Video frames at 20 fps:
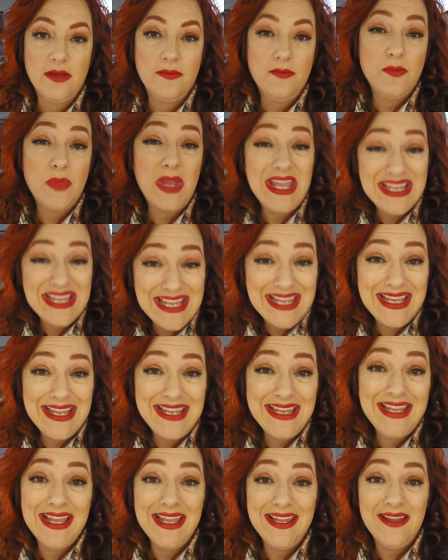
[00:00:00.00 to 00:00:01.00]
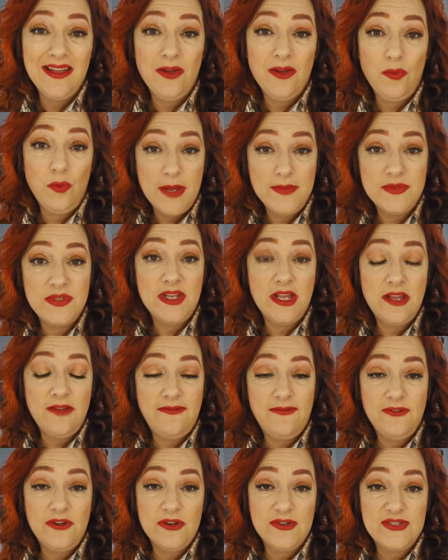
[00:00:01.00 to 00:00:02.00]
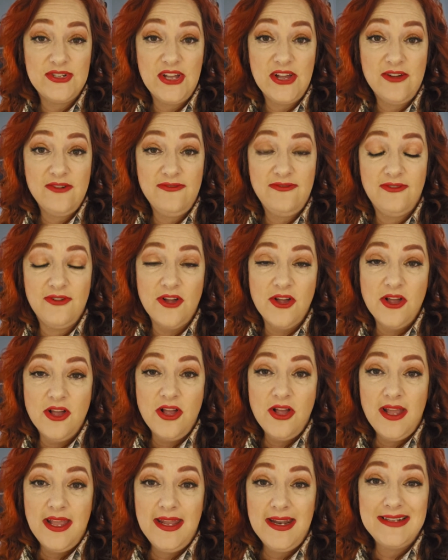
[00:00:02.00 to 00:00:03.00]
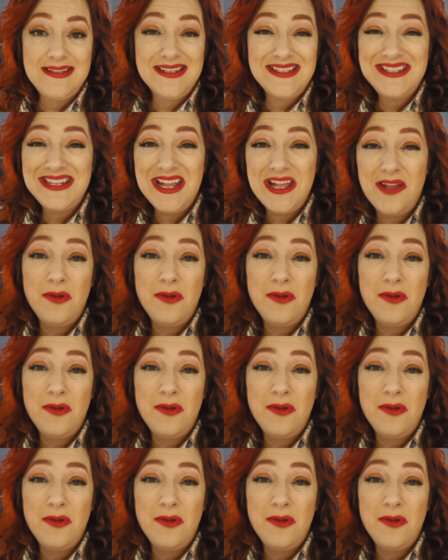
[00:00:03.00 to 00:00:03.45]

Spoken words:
making a website for yourself, and it doesn't,